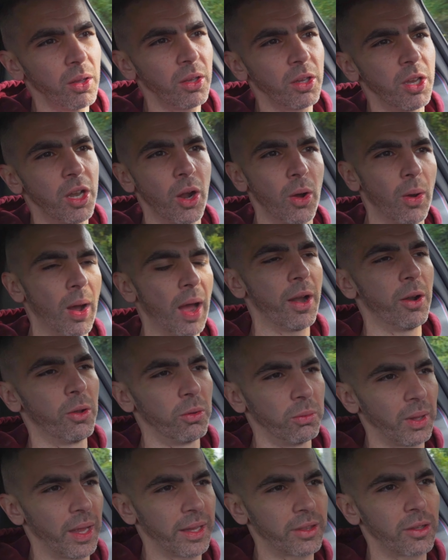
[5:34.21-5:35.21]
You know, I
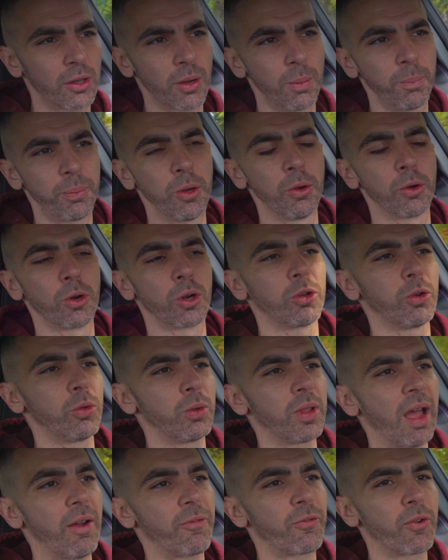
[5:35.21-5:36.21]
don't let the computer
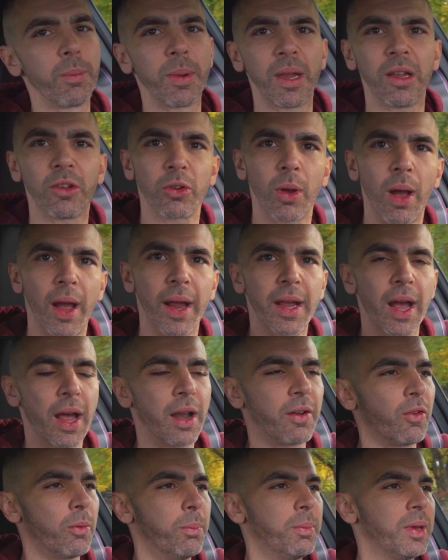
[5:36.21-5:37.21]
do that for me, so I
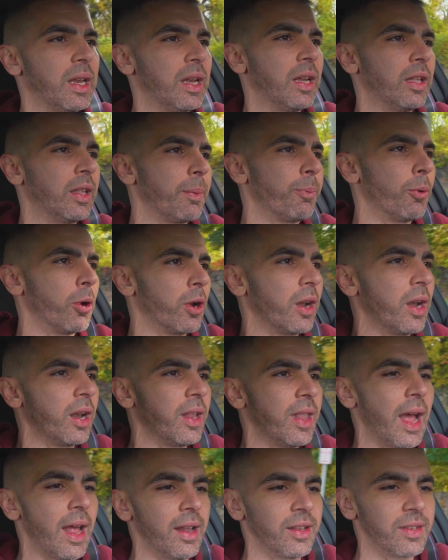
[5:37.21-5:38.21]
kind of immediately put it
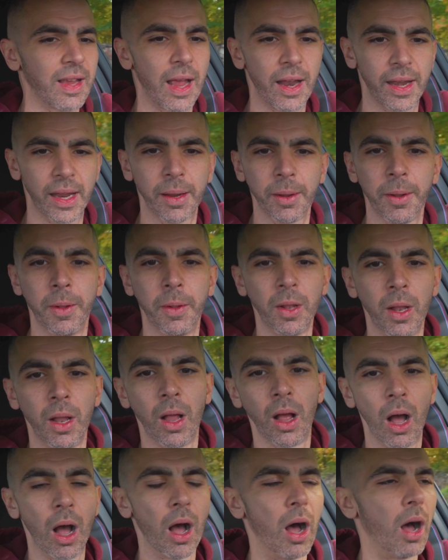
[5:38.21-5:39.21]
in that setting.
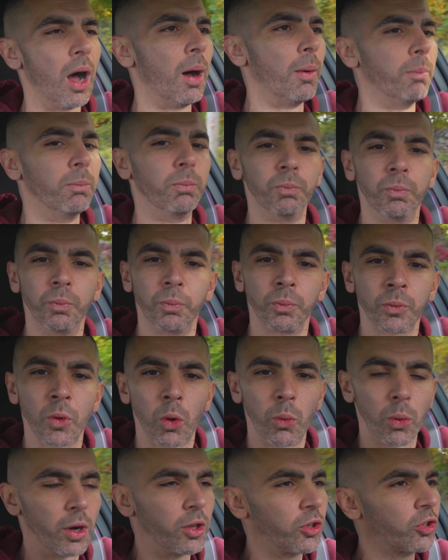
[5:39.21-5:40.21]

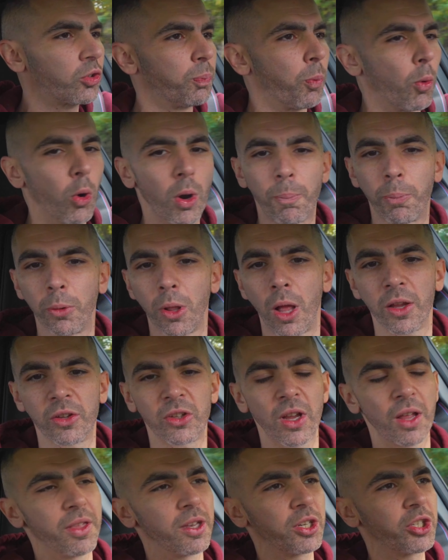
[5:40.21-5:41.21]
We're in Sport
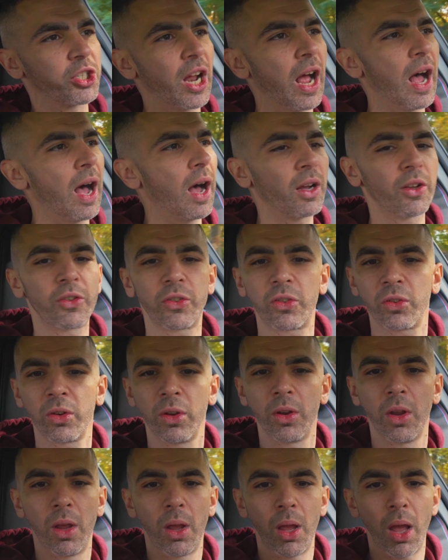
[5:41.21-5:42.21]
Plus on the shocks,
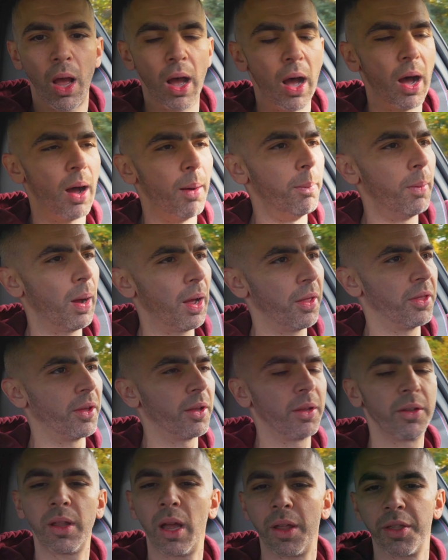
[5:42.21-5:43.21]

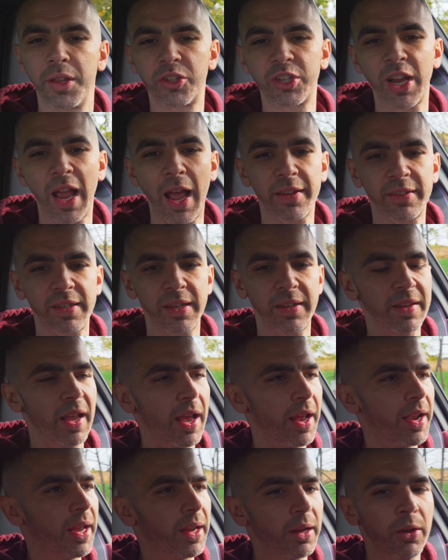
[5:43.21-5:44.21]
on the chassis
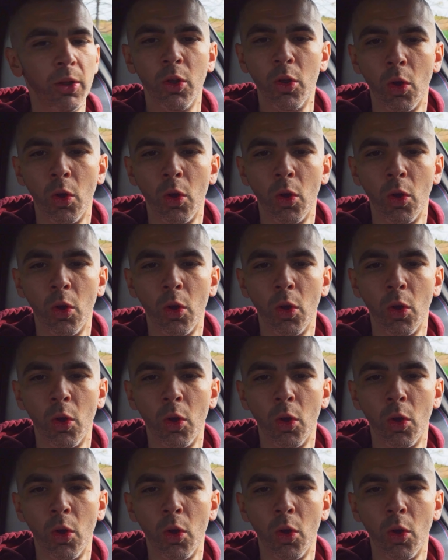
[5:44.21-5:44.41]
setting.